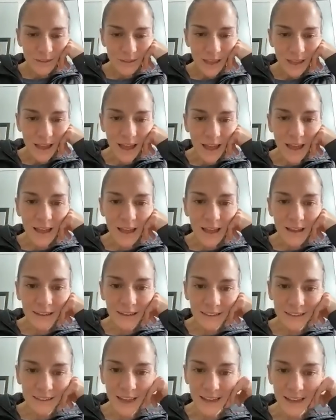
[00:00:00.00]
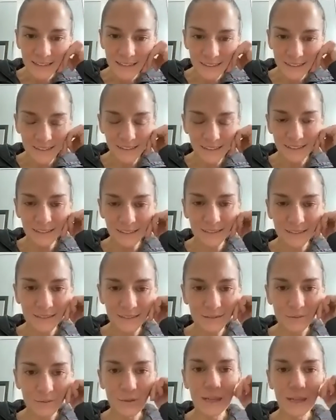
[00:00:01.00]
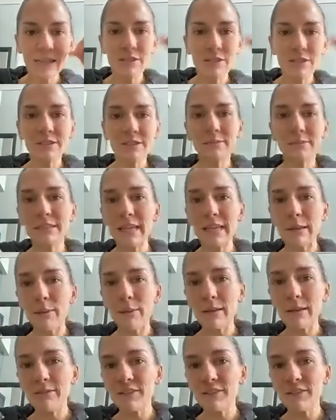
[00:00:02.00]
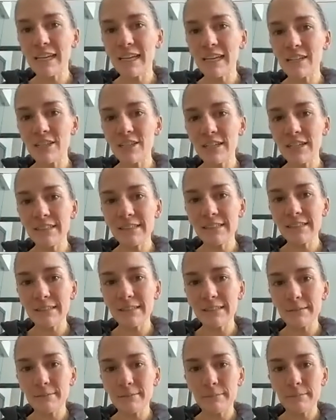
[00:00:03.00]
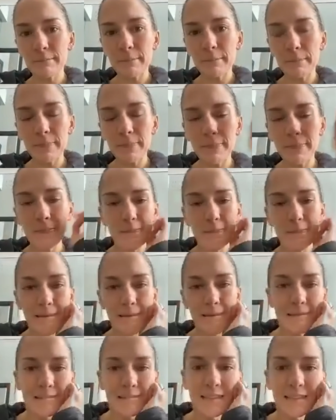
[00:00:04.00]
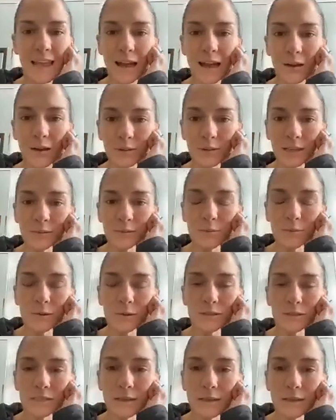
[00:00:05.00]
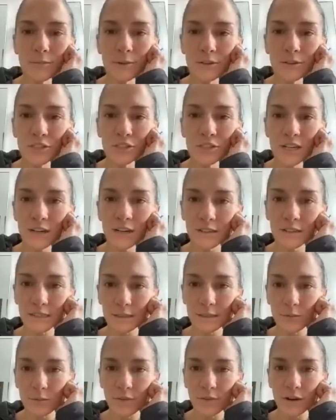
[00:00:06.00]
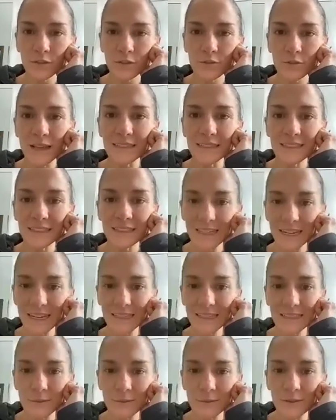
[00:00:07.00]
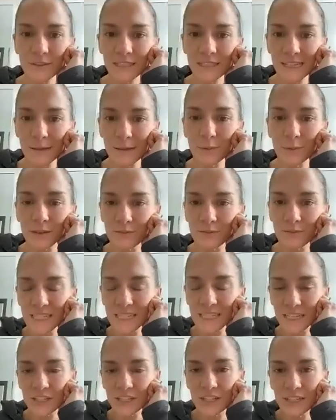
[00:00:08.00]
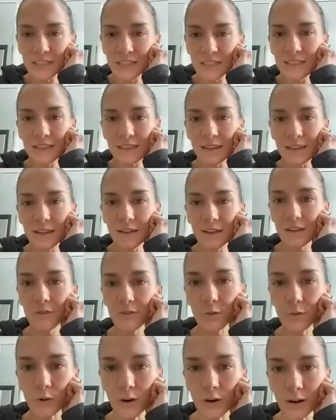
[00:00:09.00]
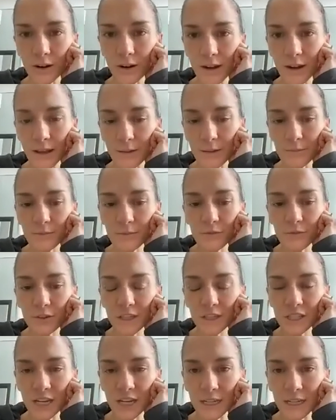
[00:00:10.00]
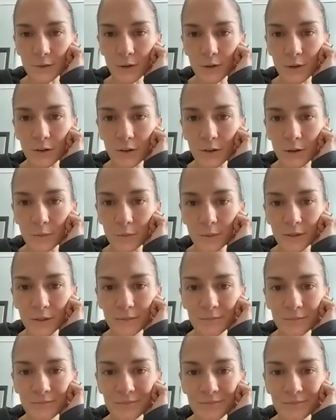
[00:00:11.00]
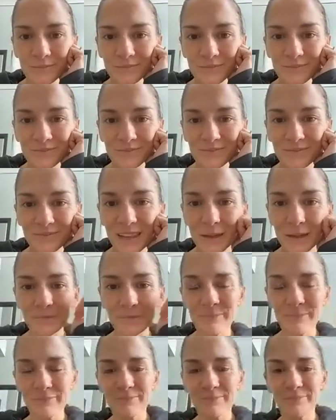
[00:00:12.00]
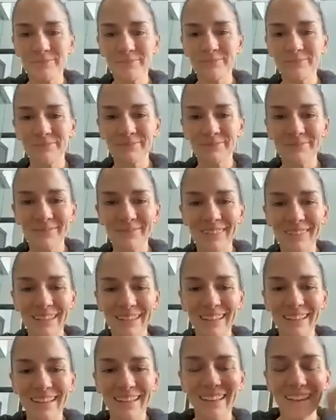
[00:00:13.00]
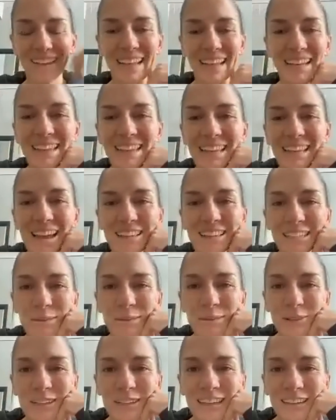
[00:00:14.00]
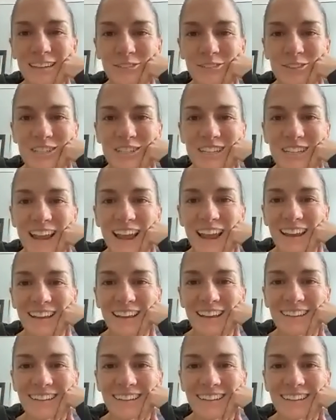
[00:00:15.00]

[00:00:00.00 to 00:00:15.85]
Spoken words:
Yes, we can do some sample invitations. Yeah, we could post up or share in some of our threads today some of the sample invitations for the January group. Yep. Anything else, Emily or Shay?